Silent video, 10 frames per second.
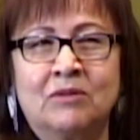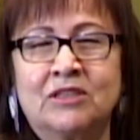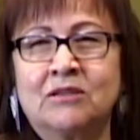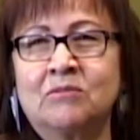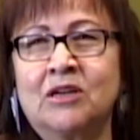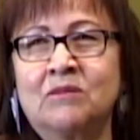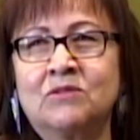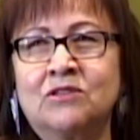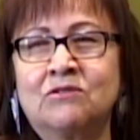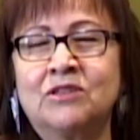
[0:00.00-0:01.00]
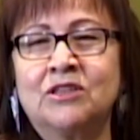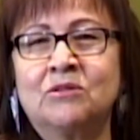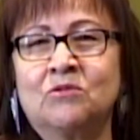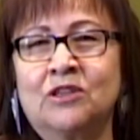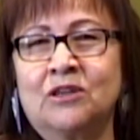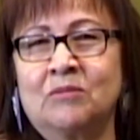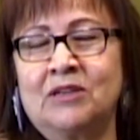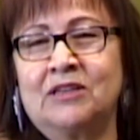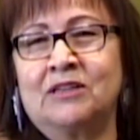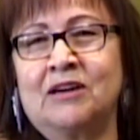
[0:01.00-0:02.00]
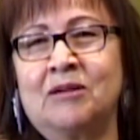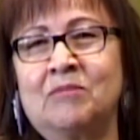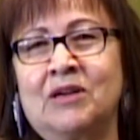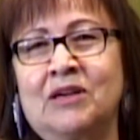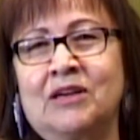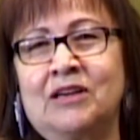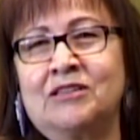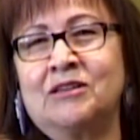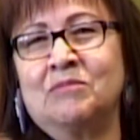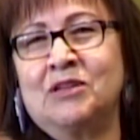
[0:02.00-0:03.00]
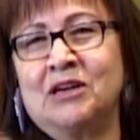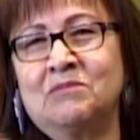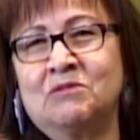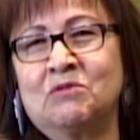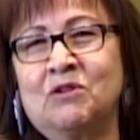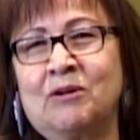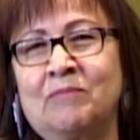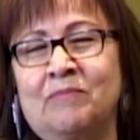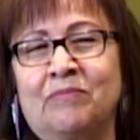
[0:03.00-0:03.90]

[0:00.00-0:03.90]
but sometimes 3 of them would come at a time, and sometimes more.